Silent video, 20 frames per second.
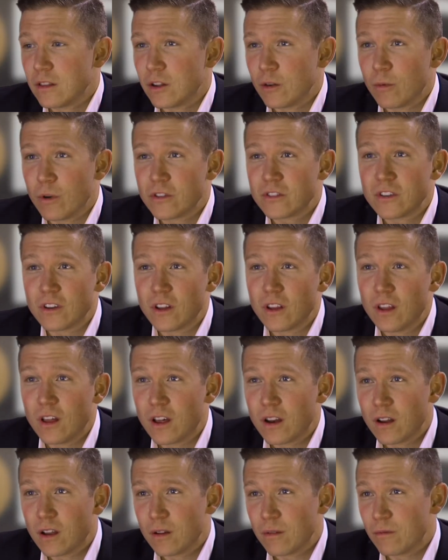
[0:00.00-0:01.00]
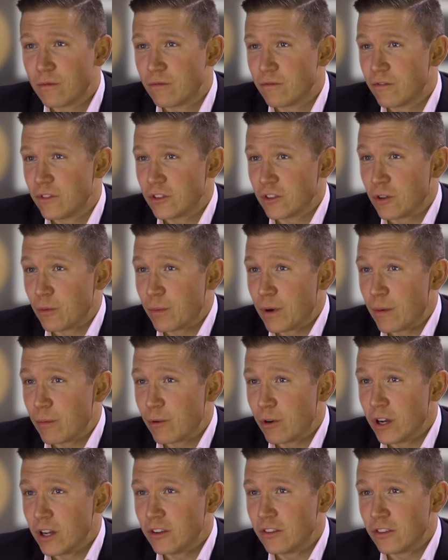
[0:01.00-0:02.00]
there wasn't a lot on physical
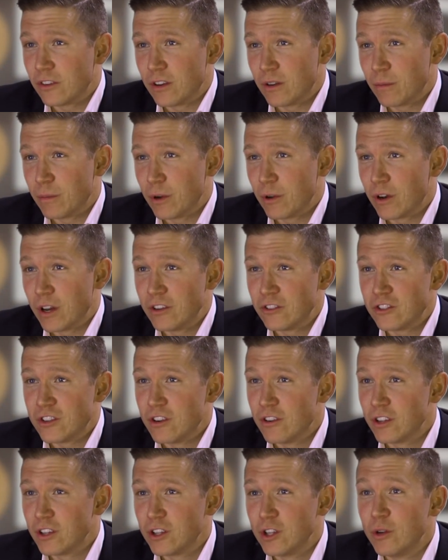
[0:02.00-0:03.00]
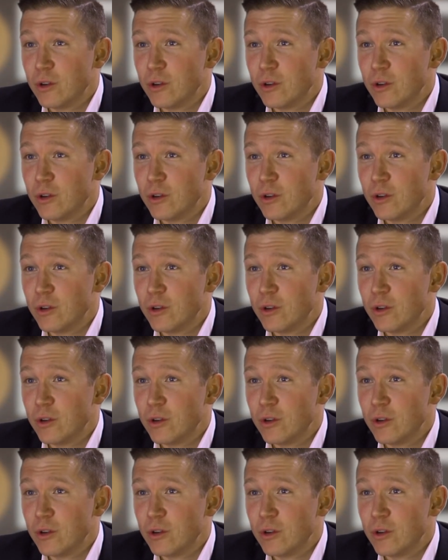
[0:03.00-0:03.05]
preparation about engineering the